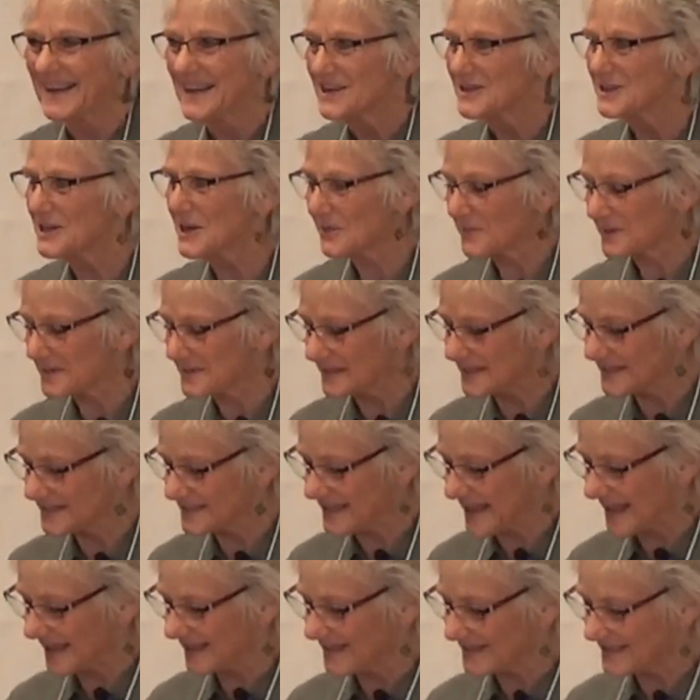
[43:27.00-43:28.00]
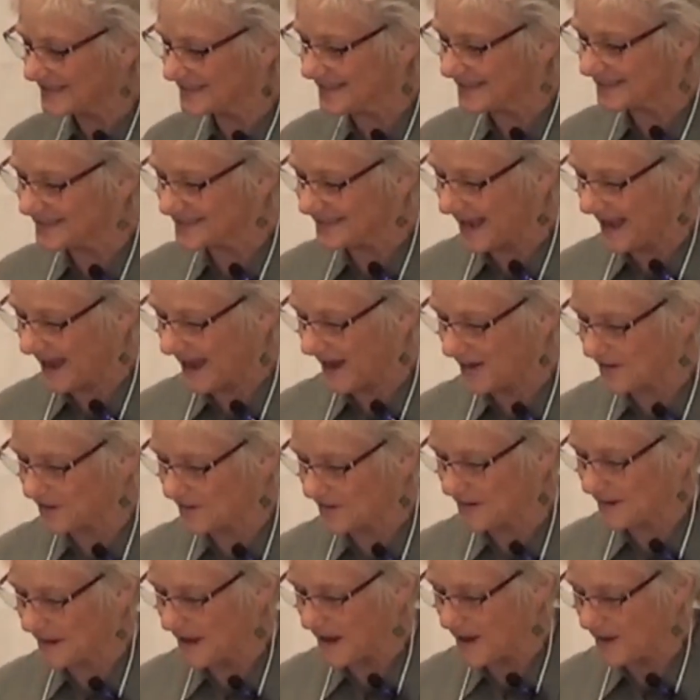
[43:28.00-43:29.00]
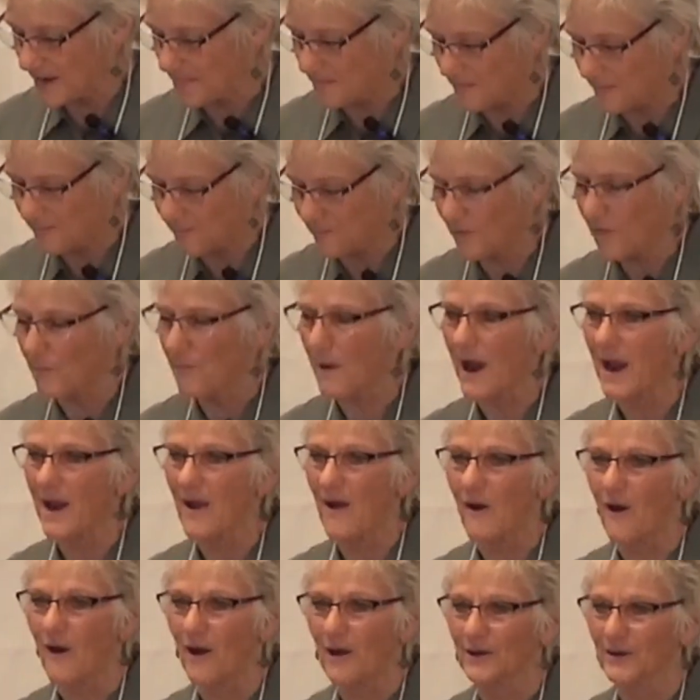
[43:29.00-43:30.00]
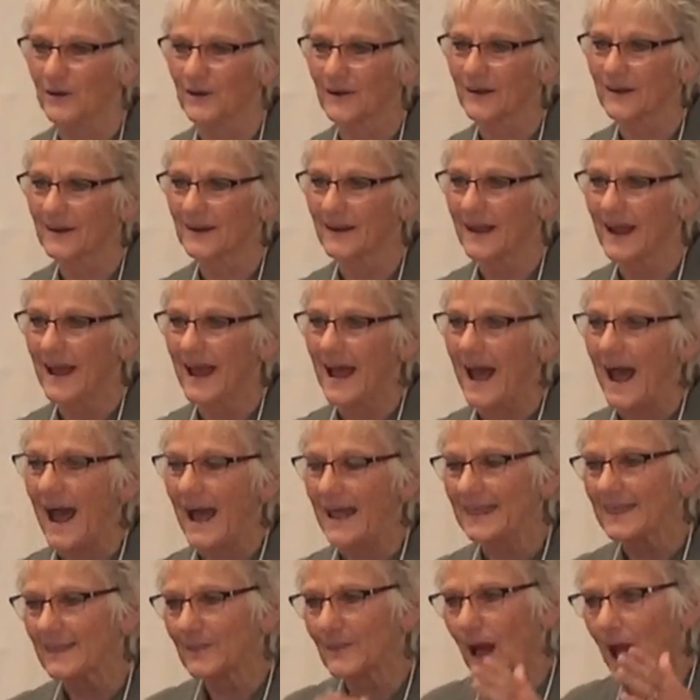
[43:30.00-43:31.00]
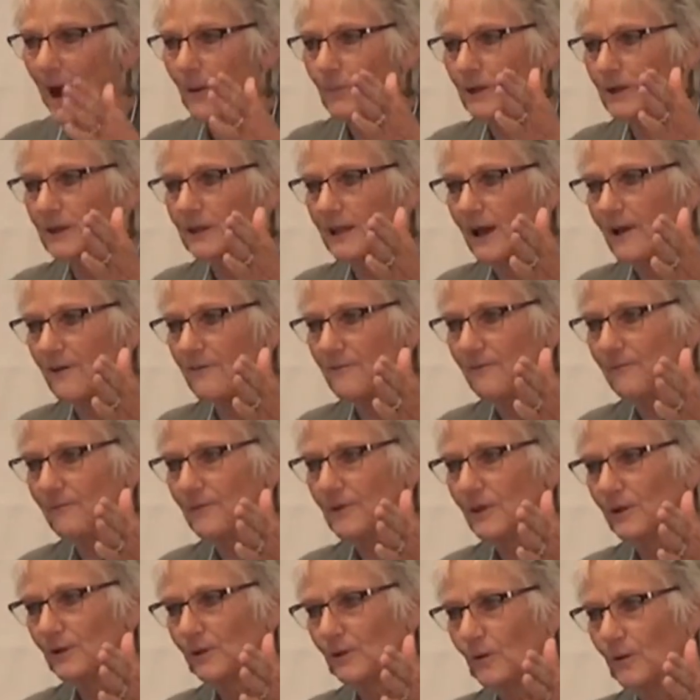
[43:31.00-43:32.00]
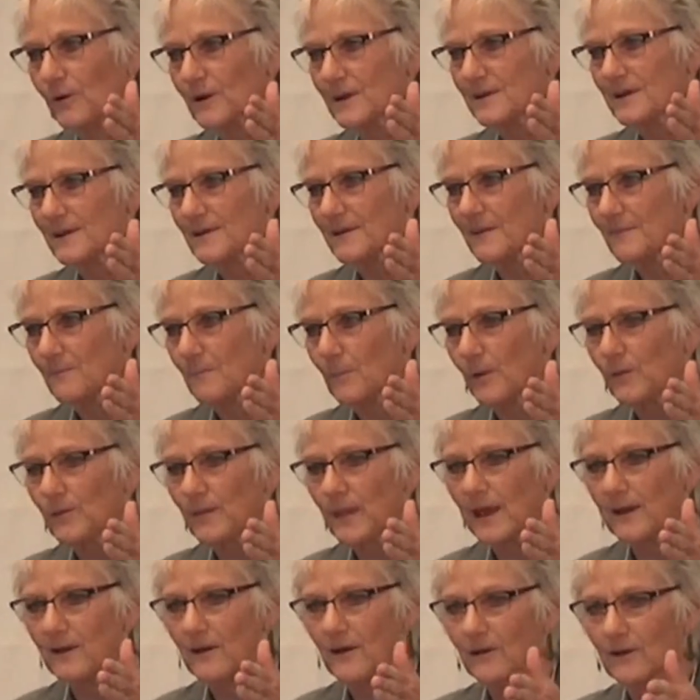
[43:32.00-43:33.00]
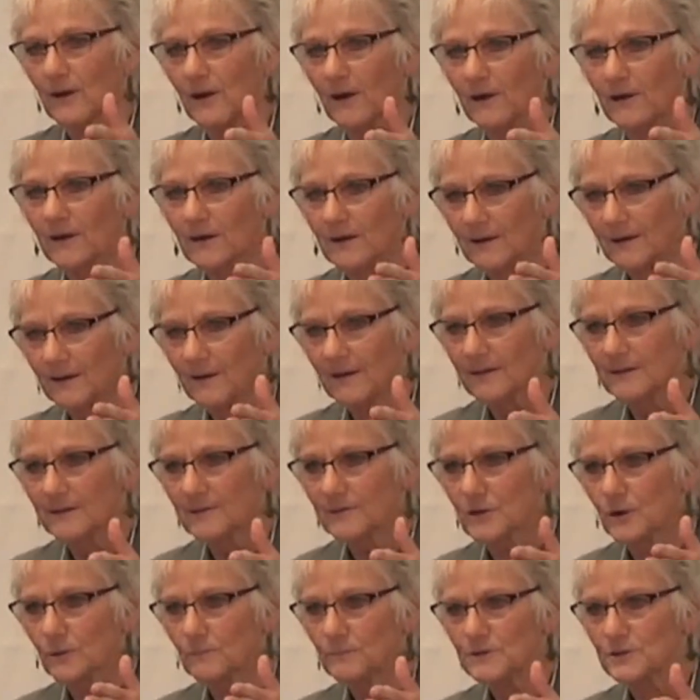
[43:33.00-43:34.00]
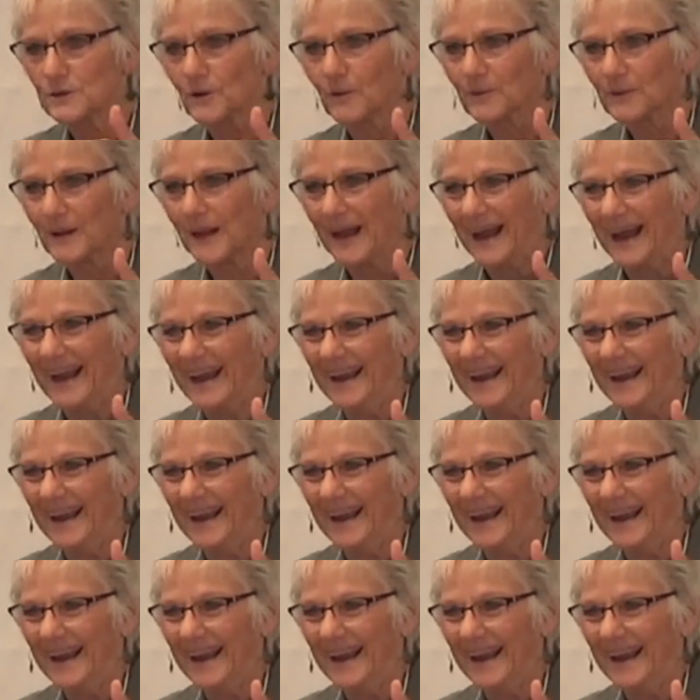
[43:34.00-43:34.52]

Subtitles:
She was as zealous as I am for my honor. I would love for the Lord to put that on our tombstone.